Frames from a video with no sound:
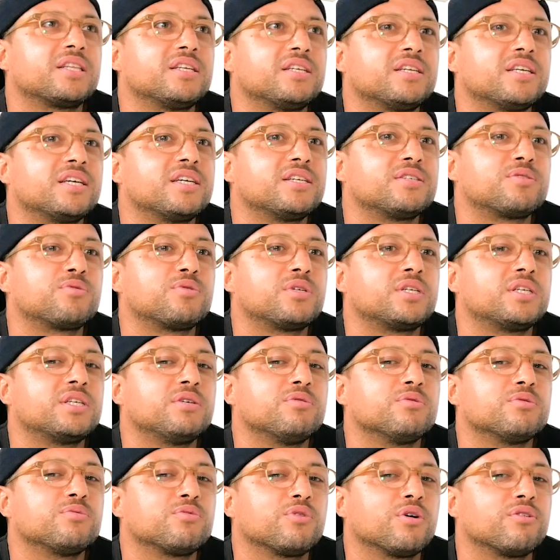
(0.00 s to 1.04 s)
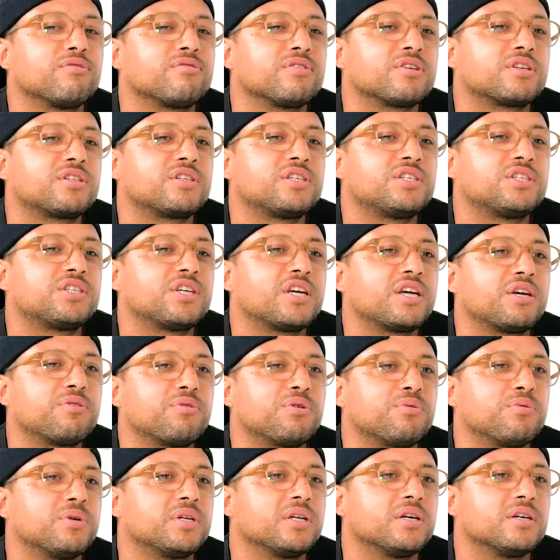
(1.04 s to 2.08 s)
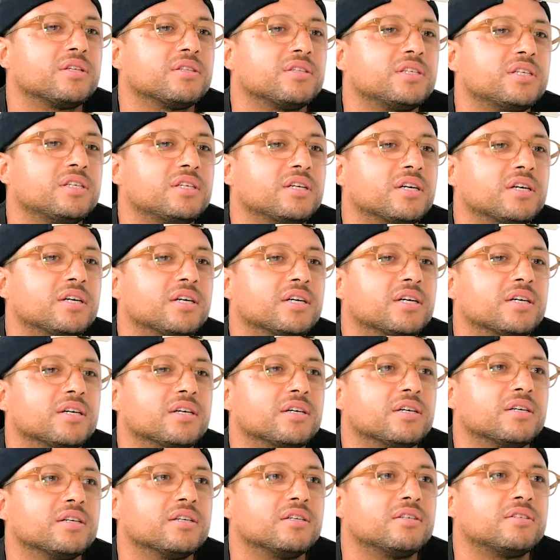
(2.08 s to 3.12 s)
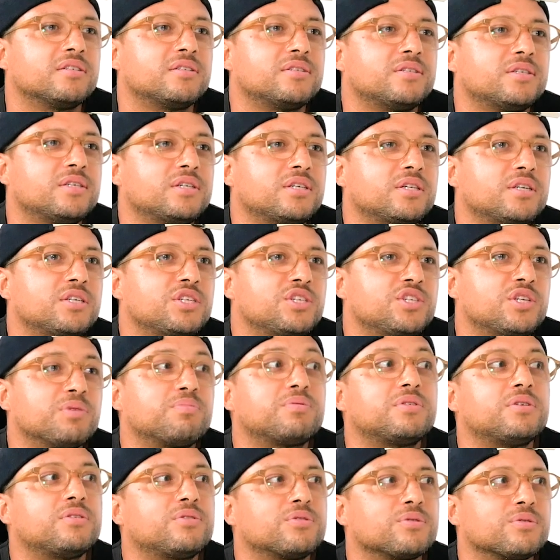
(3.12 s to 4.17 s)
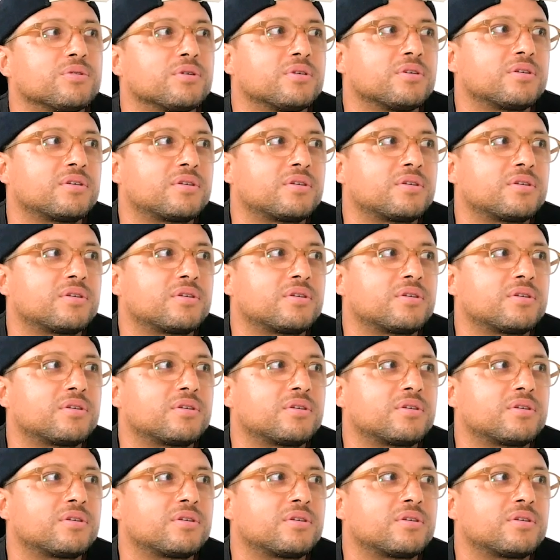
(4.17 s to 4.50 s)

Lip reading: the days when he rode for Cliche. We went on the Gypsy tour.